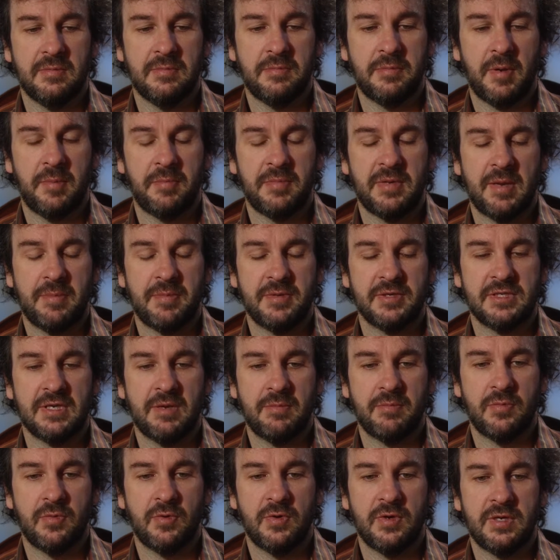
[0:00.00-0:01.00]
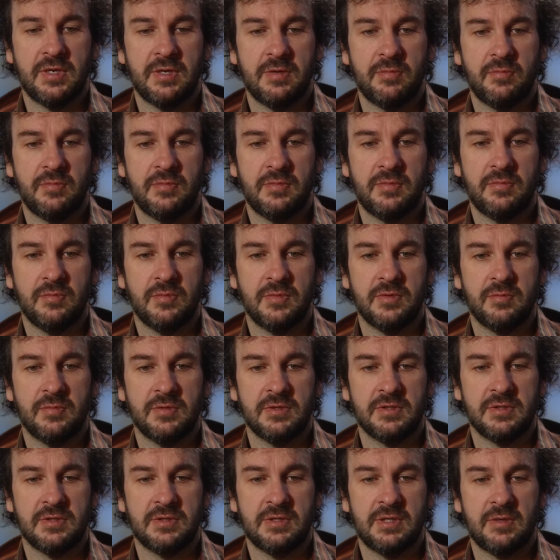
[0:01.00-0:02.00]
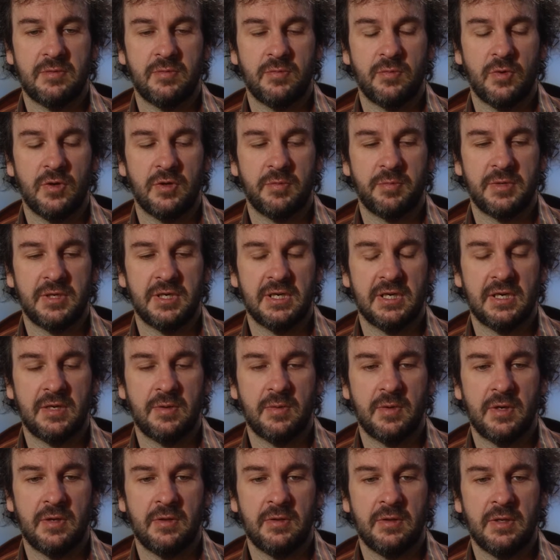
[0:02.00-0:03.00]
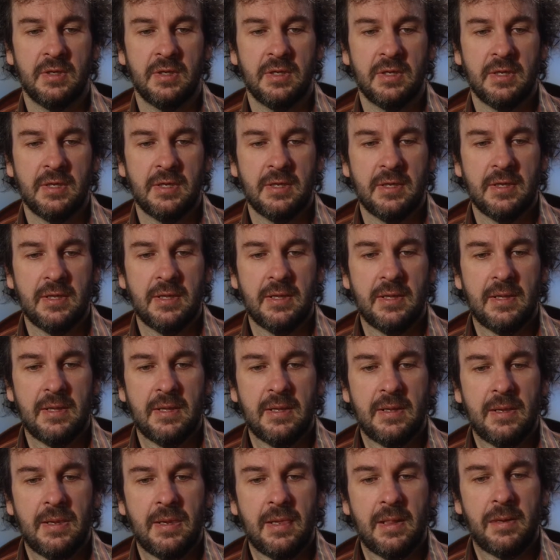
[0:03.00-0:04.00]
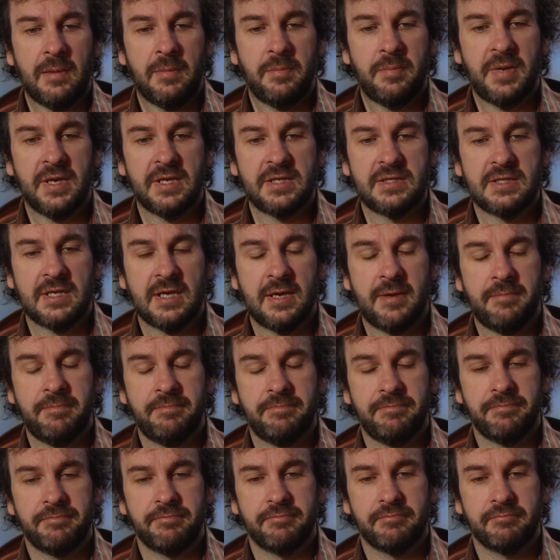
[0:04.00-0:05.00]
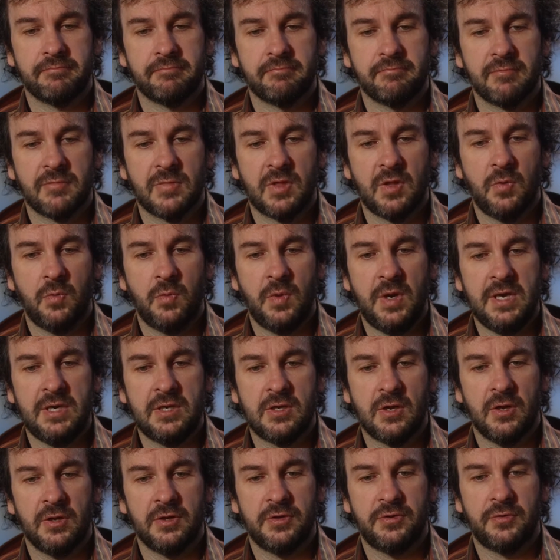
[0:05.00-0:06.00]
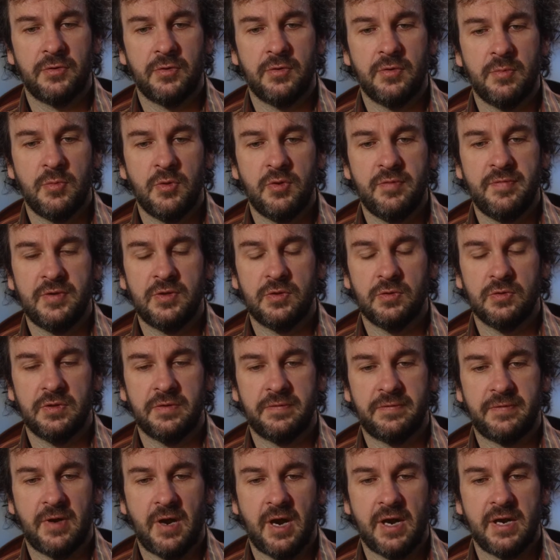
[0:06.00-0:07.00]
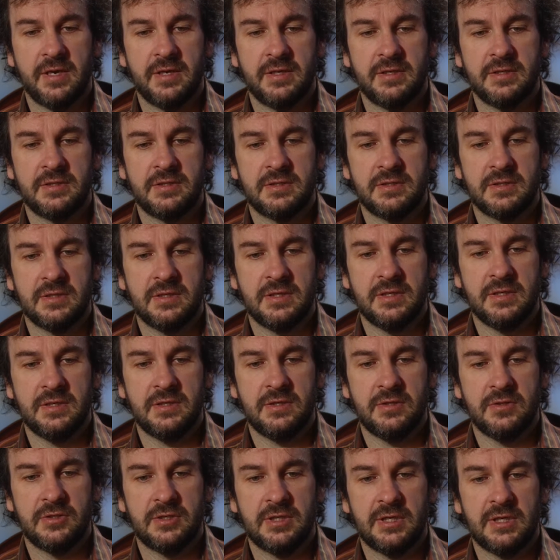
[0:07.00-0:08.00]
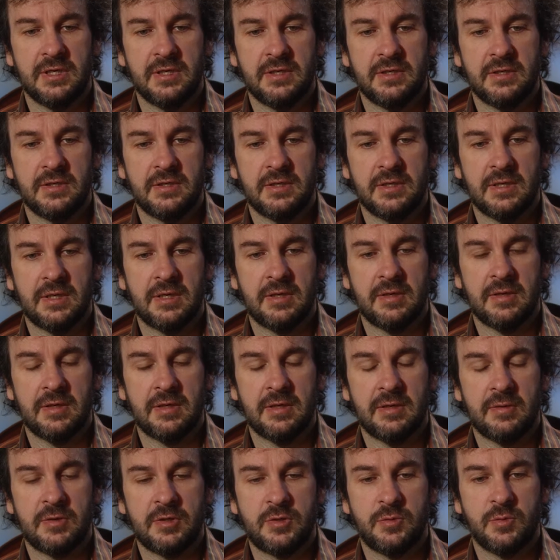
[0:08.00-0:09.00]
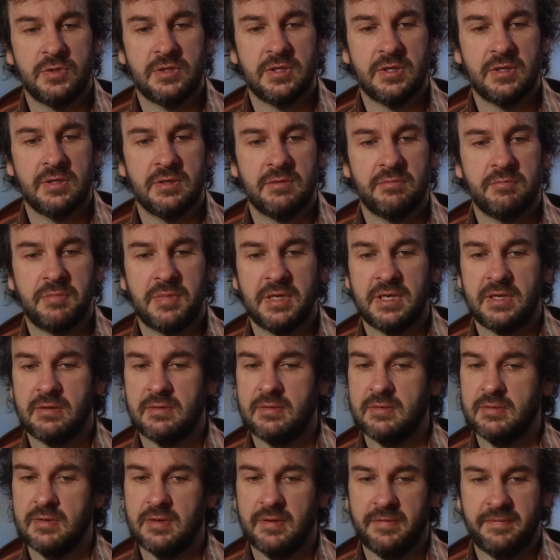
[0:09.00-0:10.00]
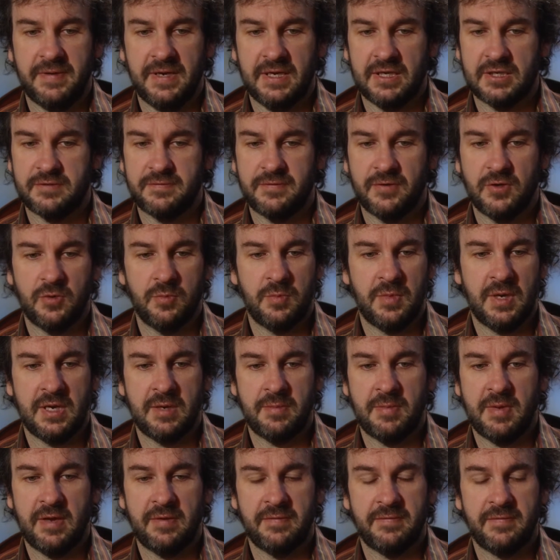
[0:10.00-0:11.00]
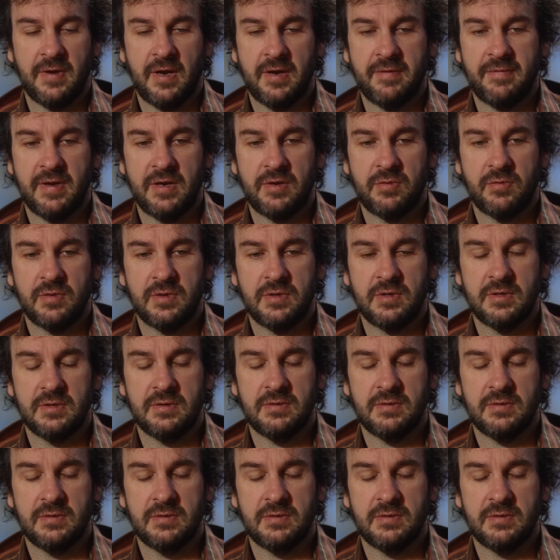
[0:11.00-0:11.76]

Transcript: popped up at some point that didn't work particularly well. But we'd got through a movie called The Frighteners in New Zealand, which was a big effects film, had about 500